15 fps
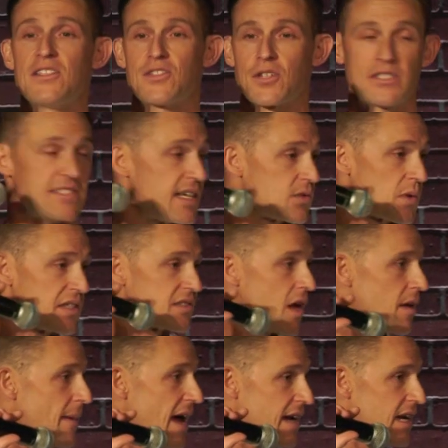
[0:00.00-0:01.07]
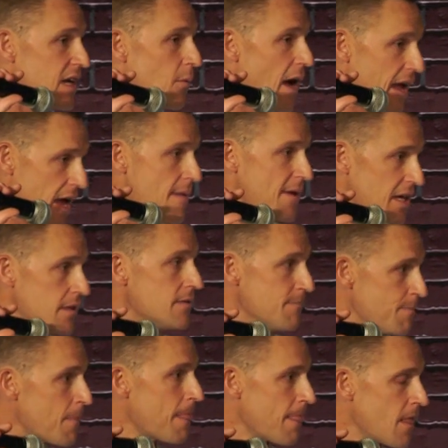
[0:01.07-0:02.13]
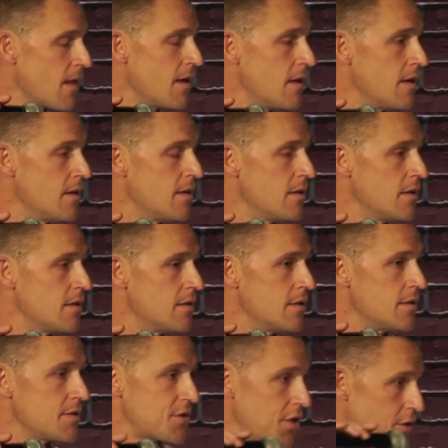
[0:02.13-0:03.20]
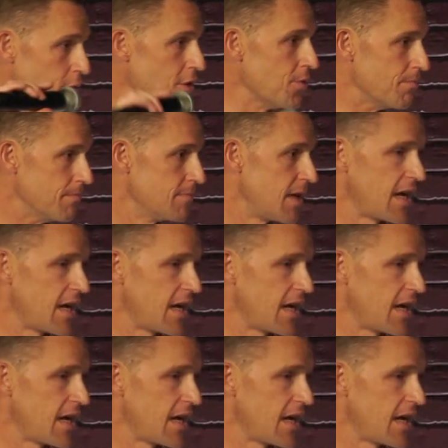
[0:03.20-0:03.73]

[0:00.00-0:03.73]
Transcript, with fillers: because that's what it's all about anyway, amen? To the room in